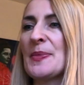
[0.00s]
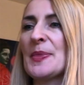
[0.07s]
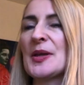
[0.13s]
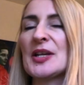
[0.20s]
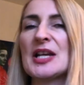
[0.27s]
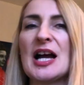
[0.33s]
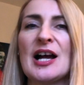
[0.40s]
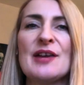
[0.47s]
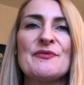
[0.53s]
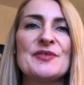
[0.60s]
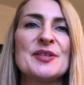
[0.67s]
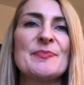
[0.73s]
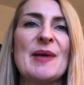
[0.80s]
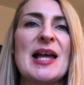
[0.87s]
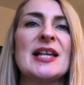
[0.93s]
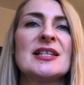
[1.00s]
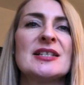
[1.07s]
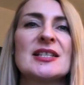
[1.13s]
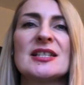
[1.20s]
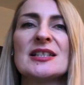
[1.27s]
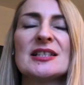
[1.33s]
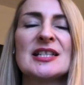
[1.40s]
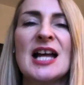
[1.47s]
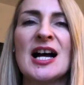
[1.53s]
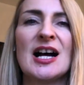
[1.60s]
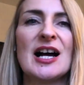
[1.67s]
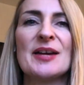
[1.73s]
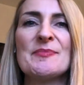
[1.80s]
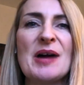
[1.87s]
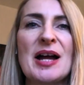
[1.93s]
that I've spent,
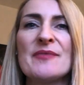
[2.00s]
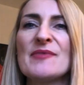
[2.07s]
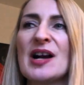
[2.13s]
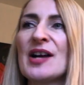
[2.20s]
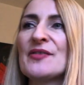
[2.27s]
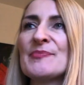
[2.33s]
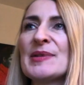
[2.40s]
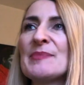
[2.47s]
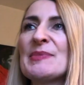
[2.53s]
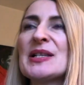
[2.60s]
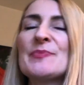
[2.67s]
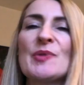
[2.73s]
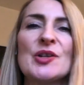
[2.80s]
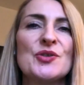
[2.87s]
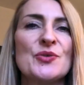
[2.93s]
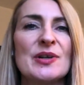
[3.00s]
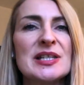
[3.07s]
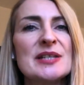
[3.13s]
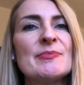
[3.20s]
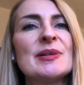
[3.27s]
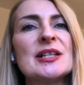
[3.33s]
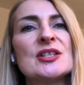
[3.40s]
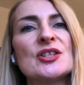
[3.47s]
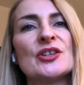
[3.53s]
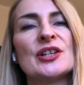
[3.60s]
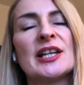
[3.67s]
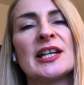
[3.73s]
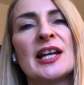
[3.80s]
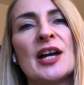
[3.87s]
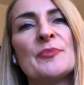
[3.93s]
I've maybe spent 20 minutes
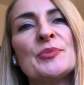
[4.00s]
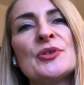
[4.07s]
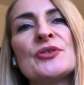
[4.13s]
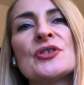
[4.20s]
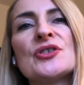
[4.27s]
looking at a book